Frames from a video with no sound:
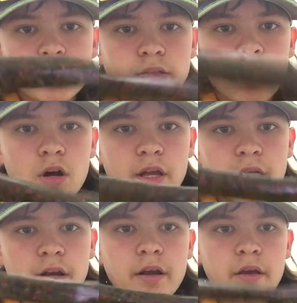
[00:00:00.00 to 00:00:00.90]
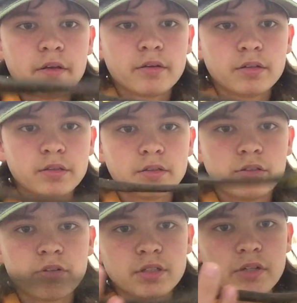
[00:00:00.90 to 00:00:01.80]
elongated,
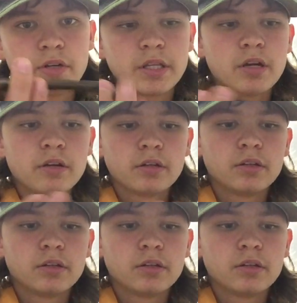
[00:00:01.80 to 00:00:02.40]
as you can see right there.